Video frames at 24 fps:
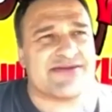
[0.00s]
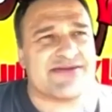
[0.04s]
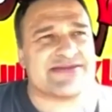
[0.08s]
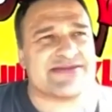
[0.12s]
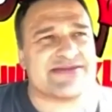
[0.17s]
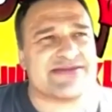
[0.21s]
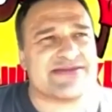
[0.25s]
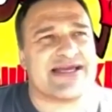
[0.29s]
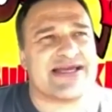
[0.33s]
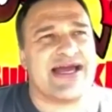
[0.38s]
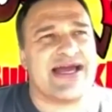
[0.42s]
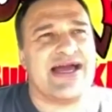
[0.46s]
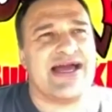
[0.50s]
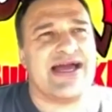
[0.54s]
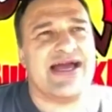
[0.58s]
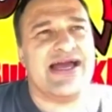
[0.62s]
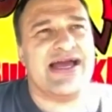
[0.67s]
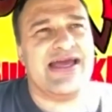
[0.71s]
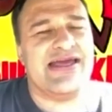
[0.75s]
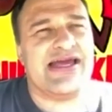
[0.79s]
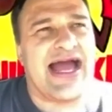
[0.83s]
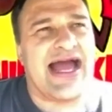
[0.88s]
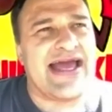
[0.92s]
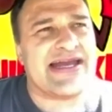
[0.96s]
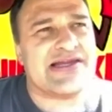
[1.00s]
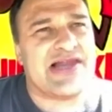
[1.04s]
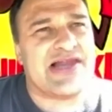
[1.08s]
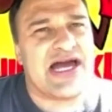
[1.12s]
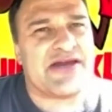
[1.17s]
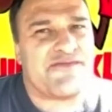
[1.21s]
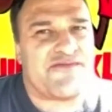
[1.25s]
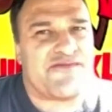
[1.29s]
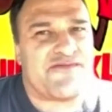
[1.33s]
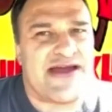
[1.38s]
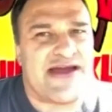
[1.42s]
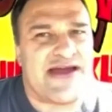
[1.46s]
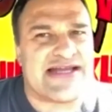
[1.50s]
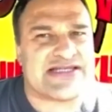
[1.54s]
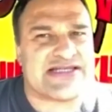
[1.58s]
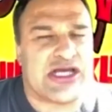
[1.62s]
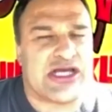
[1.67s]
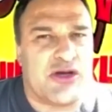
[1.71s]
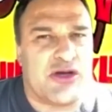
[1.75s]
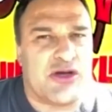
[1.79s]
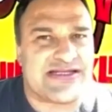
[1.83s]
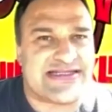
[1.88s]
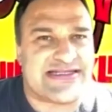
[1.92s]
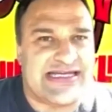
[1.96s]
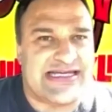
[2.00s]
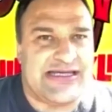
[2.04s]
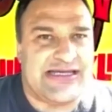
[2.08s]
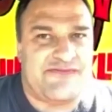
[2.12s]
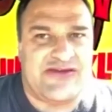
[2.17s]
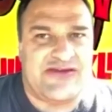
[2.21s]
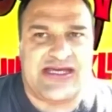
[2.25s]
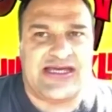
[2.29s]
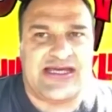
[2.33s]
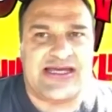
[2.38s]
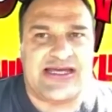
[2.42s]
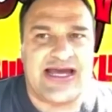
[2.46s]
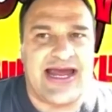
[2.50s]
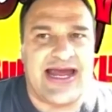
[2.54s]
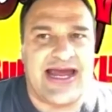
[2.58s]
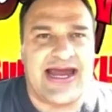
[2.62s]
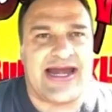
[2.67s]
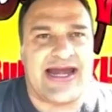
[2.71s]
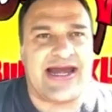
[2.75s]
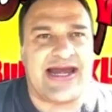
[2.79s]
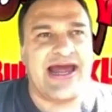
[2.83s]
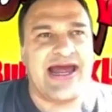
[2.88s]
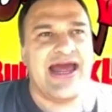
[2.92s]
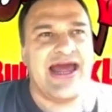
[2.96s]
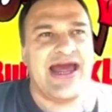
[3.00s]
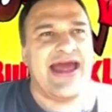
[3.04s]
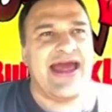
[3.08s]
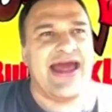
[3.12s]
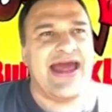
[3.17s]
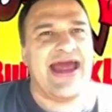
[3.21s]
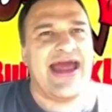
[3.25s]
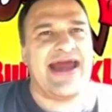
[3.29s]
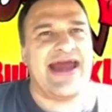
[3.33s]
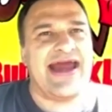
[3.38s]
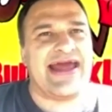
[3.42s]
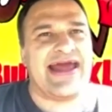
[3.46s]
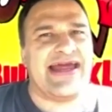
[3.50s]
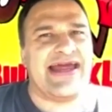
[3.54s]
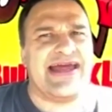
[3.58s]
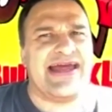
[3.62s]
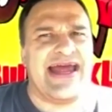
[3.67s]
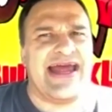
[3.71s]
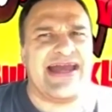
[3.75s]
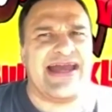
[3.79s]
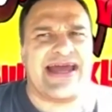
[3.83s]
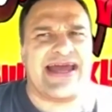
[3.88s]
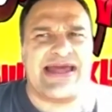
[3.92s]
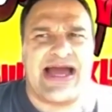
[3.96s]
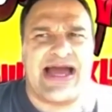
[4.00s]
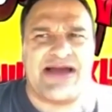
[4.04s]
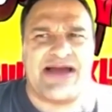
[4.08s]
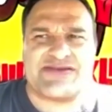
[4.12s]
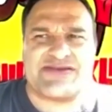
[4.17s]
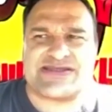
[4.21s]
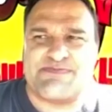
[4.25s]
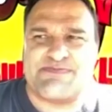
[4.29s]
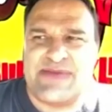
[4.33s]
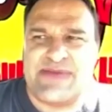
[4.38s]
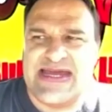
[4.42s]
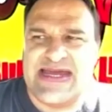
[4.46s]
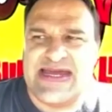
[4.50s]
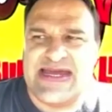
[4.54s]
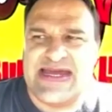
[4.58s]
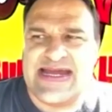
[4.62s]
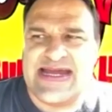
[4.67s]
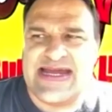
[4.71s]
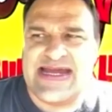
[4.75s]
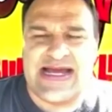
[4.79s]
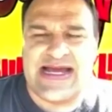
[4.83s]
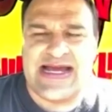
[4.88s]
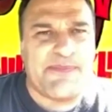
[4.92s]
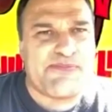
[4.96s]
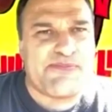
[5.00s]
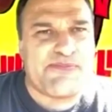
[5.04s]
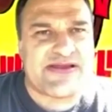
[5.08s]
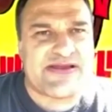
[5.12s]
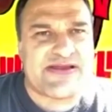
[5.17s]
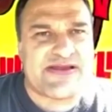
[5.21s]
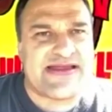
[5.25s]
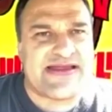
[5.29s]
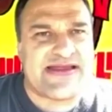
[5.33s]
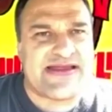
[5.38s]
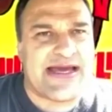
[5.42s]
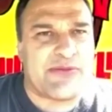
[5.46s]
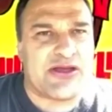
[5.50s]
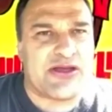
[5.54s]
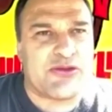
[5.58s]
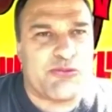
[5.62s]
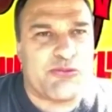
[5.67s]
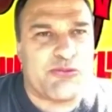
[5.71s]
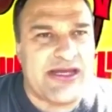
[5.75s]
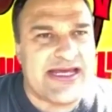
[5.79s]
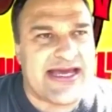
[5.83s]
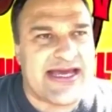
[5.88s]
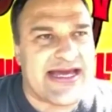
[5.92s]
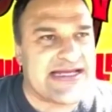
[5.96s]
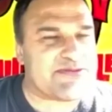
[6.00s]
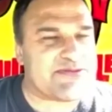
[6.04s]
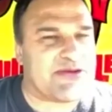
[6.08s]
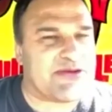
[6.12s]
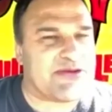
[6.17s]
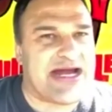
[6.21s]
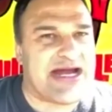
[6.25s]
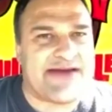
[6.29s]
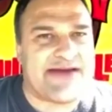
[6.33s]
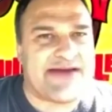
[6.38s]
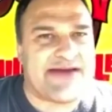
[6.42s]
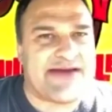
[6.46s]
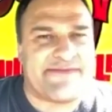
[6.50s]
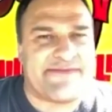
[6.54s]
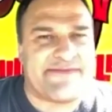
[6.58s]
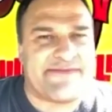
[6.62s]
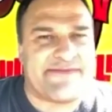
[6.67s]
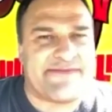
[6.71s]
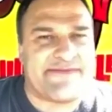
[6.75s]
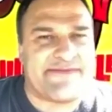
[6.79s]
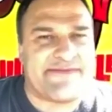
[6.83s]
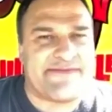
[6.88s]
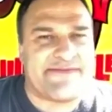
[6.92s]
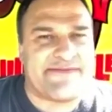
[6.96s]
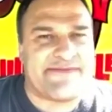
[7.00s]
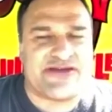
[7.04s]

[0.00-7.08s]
had a lot of friends go to TV, and I was meeting up with them on the weekends, and we're having drinks, and